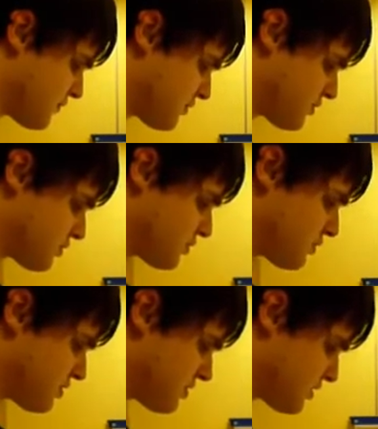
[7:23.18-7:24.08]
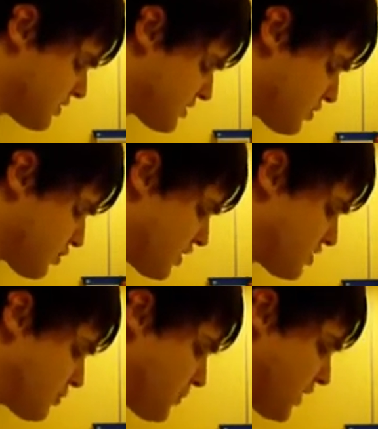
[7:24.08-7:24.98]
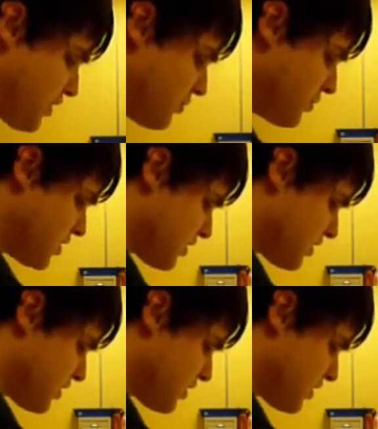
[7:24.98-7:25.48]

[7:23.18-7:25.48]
it's honky tonk piano,